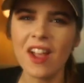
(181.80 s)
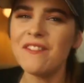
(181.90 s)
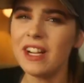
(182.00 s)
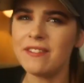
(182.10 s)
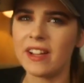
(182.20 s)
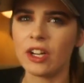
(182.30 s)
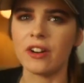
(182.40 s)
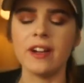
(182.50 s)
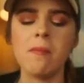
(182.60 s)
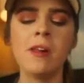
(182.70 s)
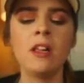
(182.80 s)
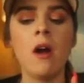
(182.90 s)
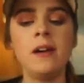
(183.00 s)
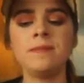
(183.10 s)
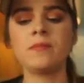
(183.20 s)
Very vinegary.
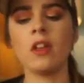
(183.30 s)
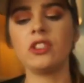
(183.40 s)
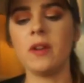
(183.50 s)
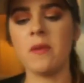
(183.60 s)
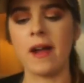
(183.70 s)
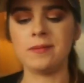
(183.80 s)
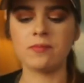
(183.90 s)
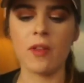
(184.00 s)
So anyway.